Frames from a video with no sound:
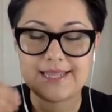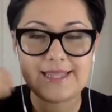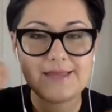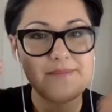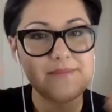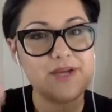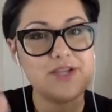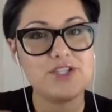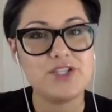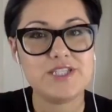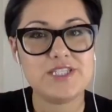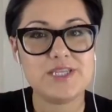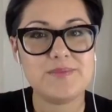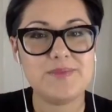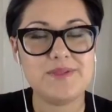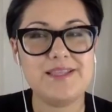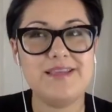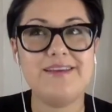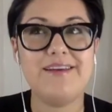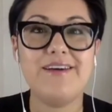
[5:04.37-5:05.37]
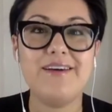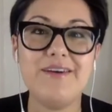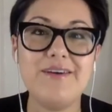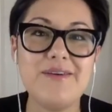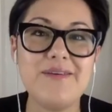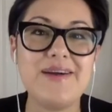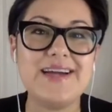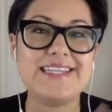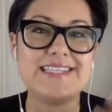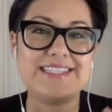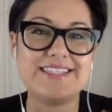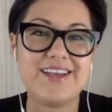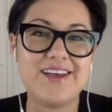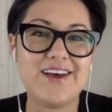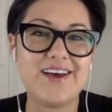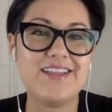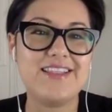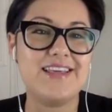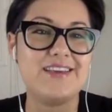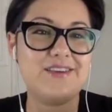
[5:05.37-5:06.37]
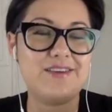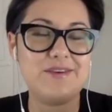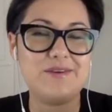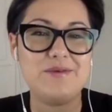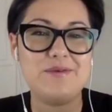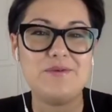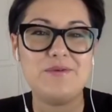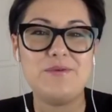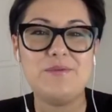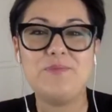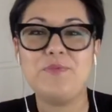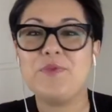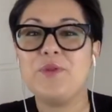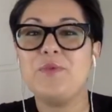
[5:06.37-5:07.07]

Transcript: mention something like, oh, I saw that you